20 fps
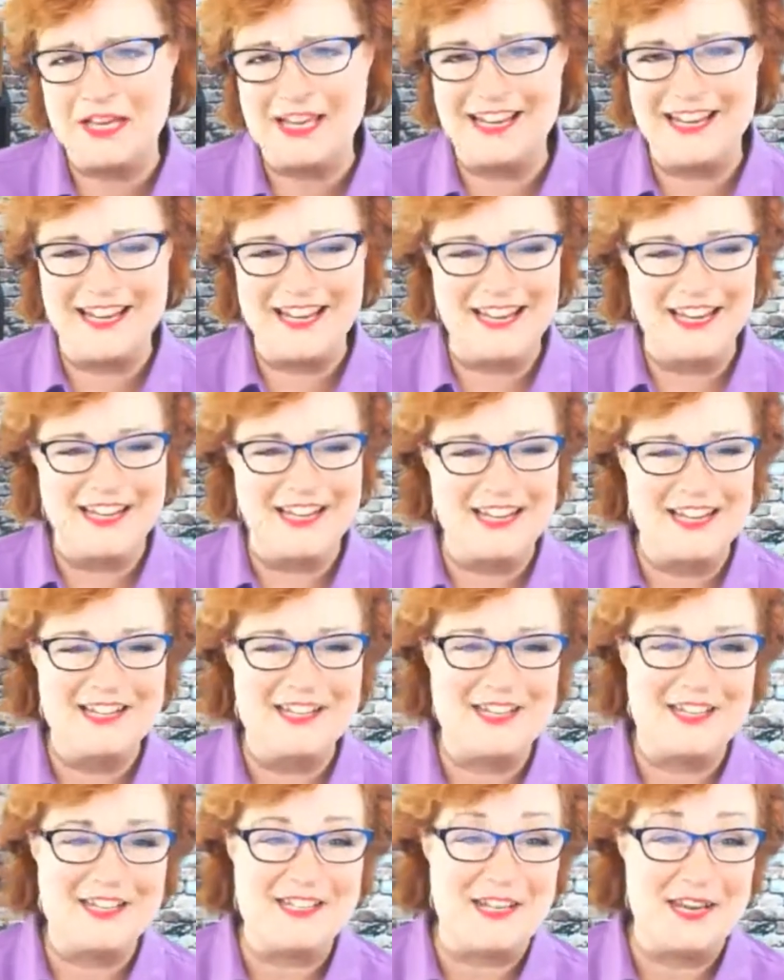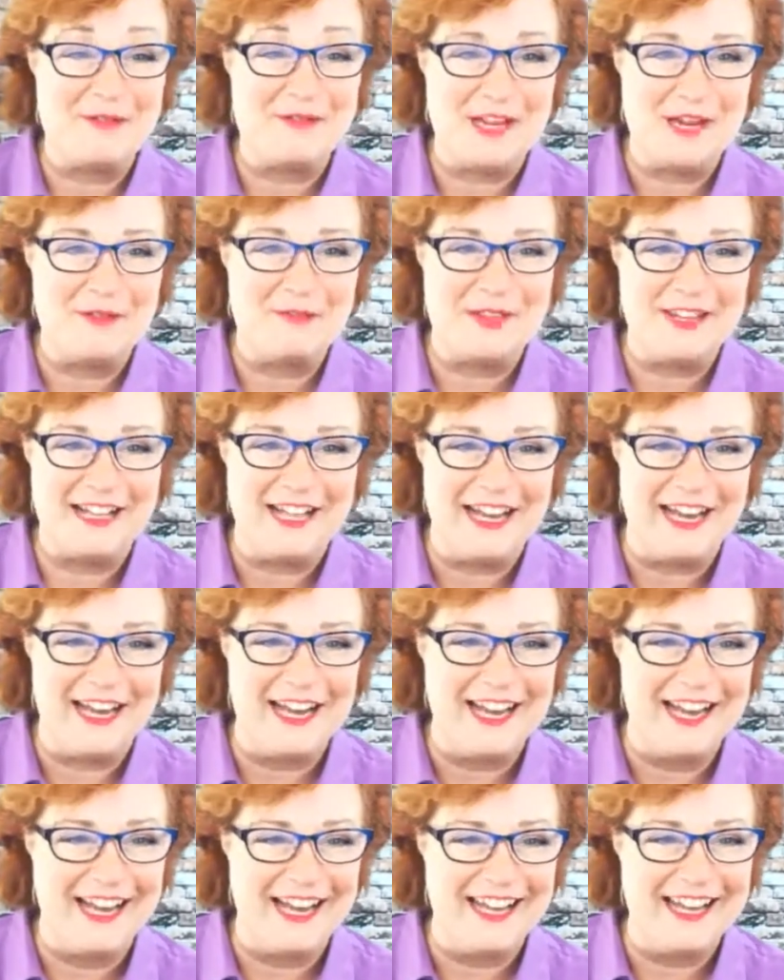It's the same type of
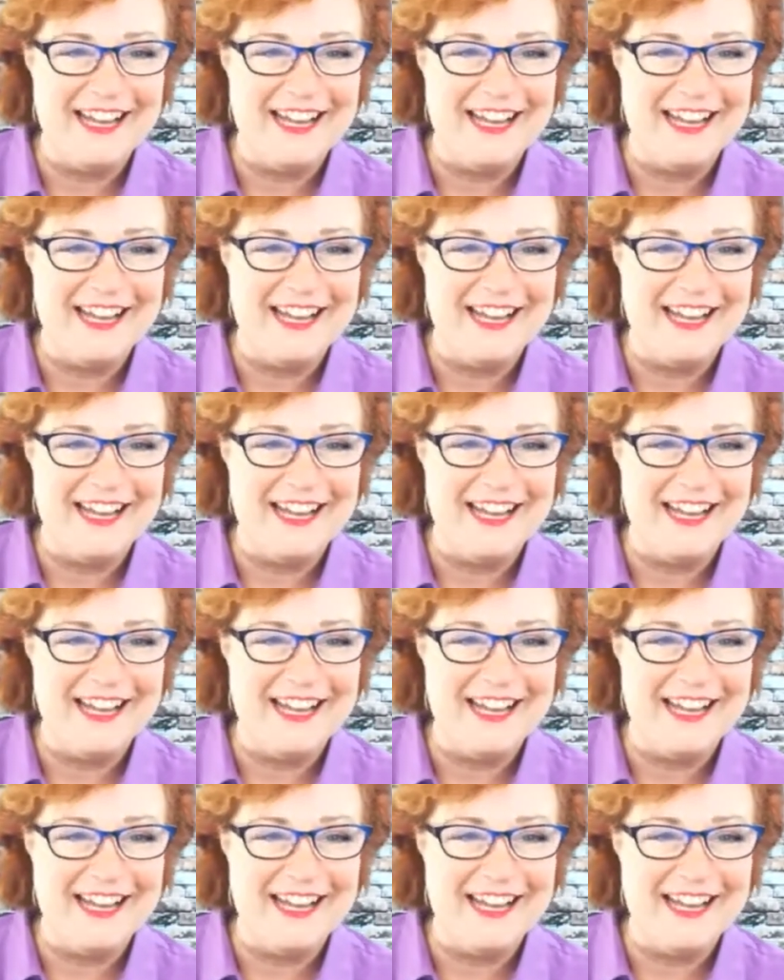thing.